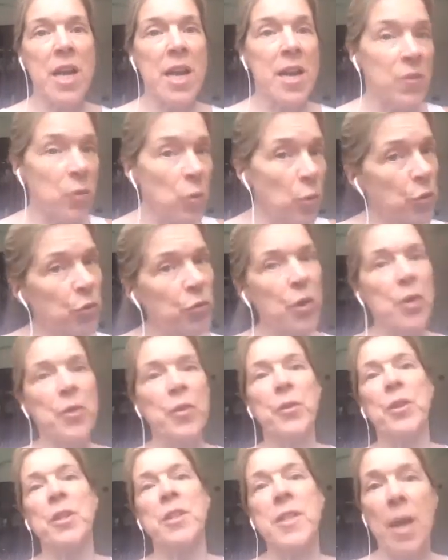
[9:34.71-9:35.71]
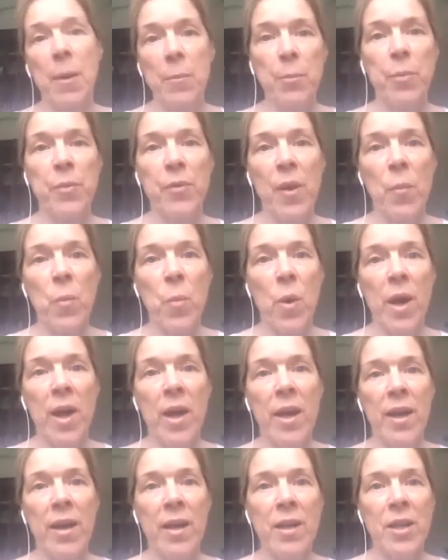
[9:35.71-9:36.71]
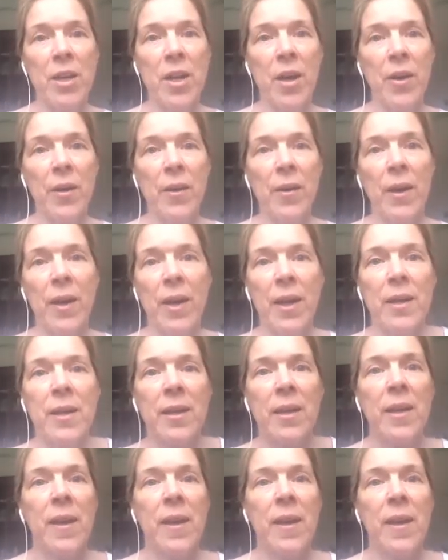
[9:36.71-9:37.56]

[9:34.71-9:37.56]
it's all thrown on a dump somewhere, and